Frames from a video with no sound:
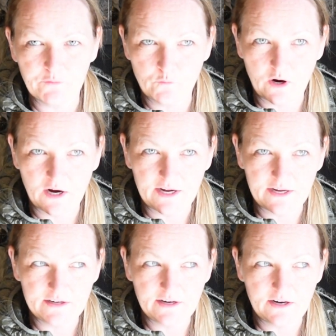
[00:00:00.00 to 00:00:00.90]

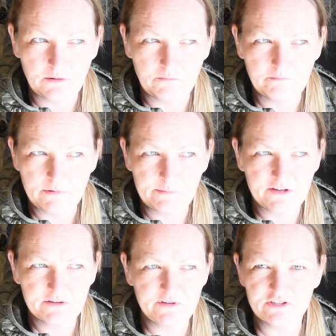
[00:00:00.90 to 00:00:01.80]
why. Maybe it
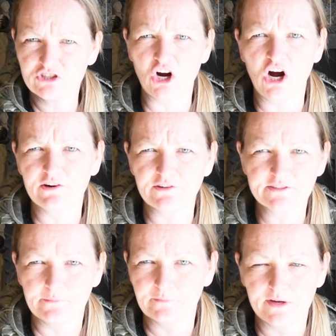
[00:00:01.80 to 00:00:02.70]
could be a shock or
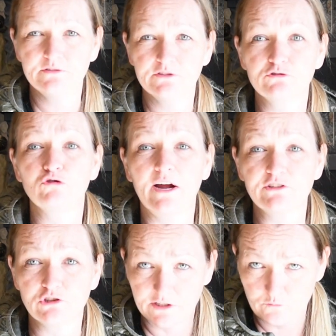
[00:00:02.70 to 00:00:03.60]
something. Just
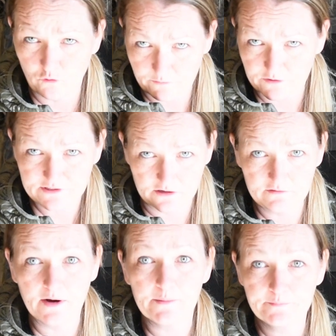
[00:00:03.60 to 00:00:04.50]
gradually warm yourself
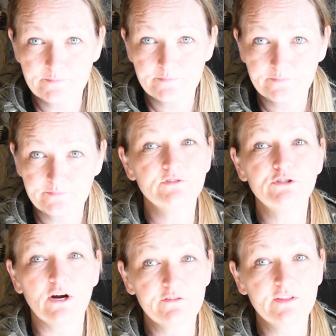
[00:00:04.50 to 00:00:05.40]
up.
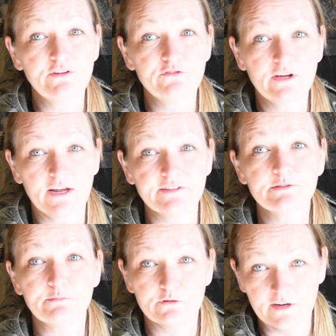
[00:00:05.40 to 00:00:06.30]
Do everything you can
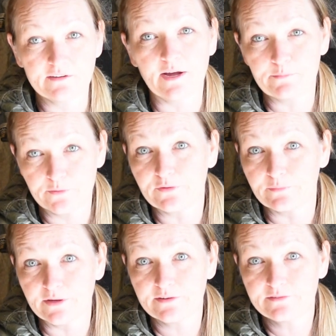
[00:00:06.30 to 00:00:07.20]
to prevent
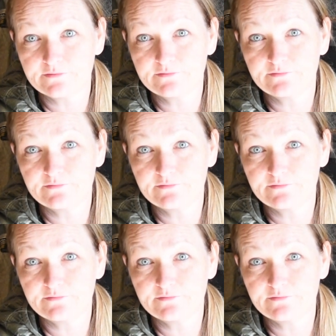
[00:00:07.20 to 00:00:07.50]
hypothermia.